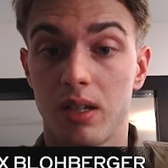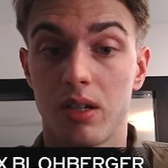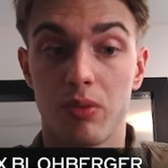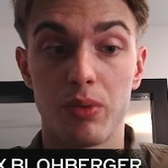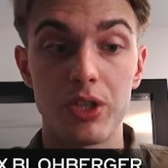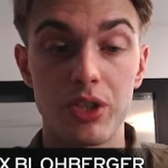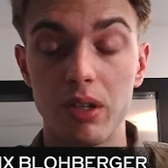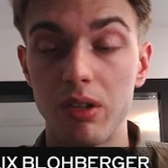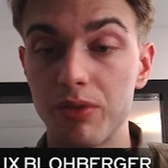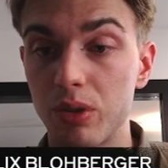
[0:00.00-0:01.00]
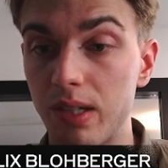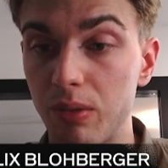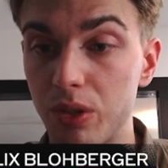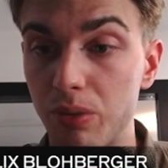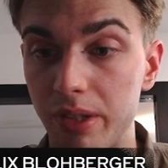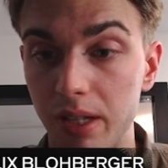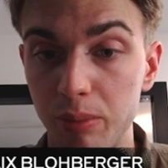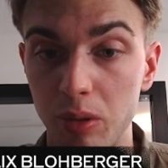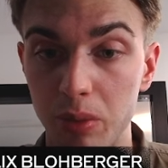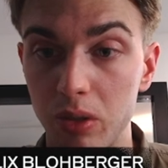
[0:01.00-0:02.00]
which of course I was quite happy
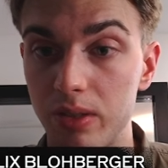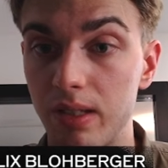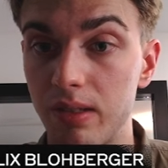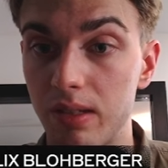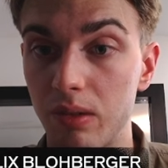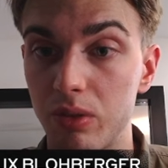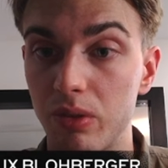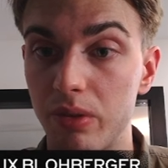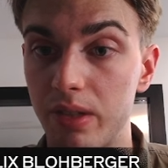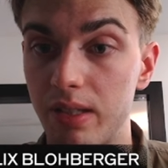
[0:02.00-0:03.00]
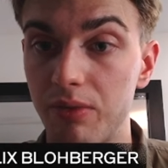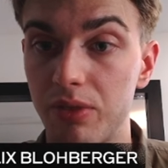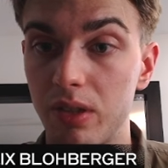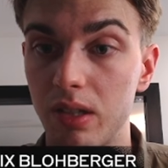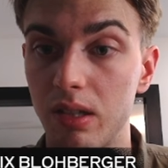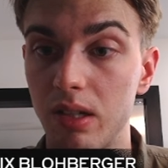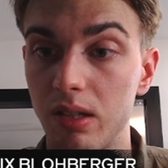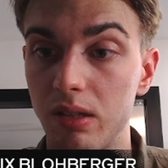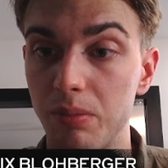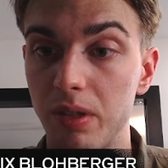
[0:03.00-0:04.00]
about, since I was already suffering a
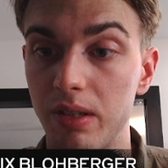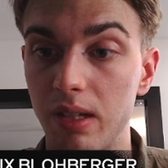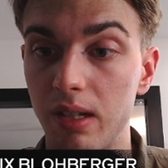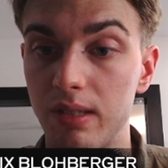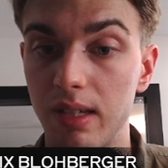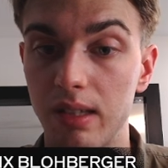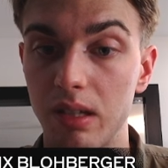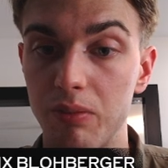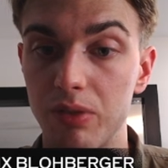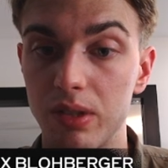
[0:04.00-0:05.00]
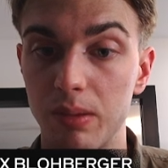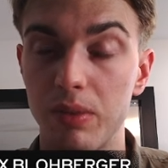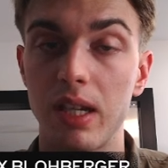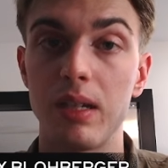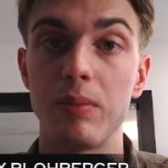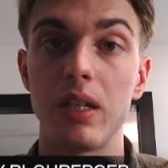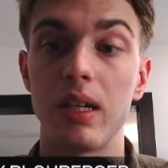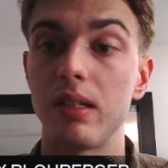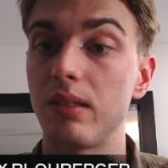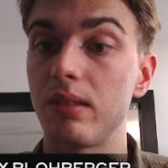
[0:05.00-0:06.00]
little bit in this endgame for some time,
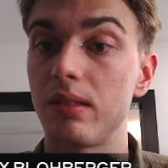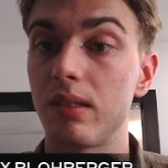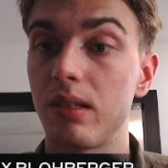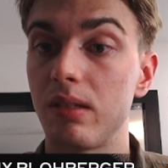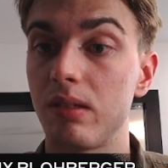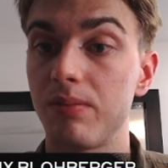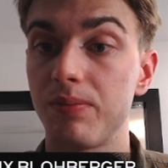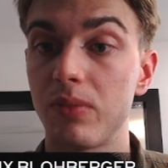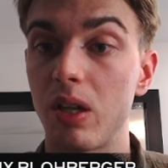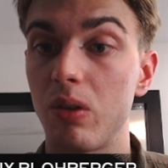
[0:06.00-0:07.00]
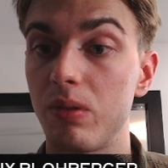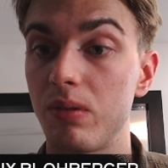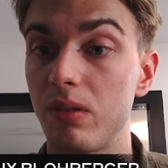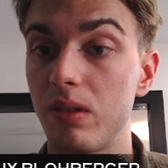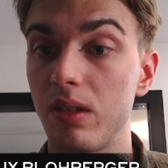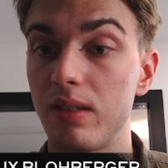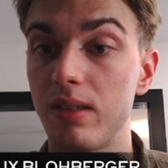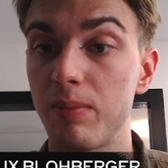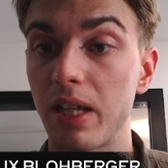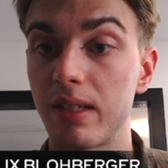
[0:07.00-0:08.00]
and you know, it
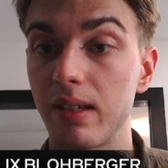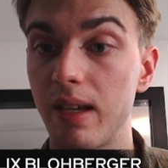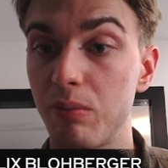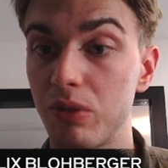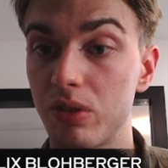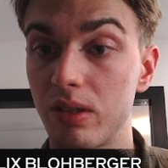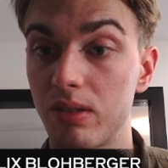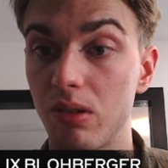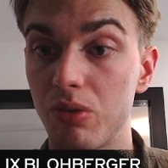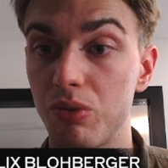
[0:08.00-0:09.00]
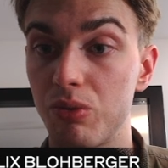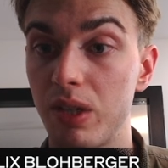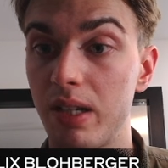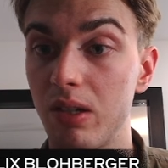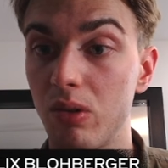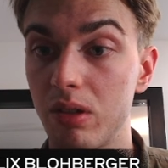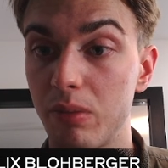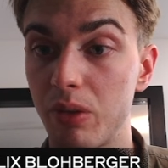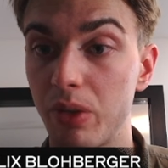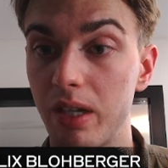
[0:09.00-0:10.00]
seemed like the game was just not really going
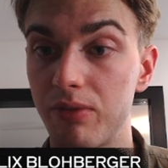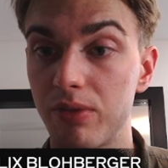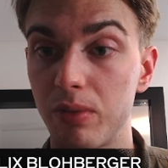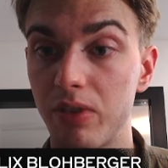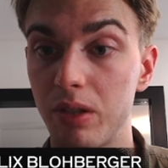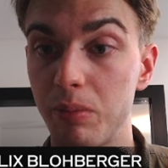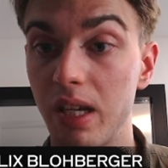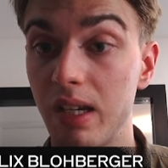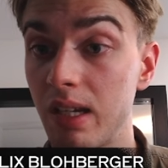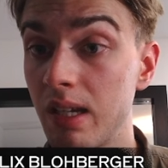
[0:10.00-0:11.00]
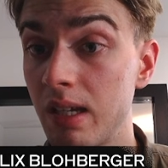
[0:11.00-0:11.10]
my way from the very beginning.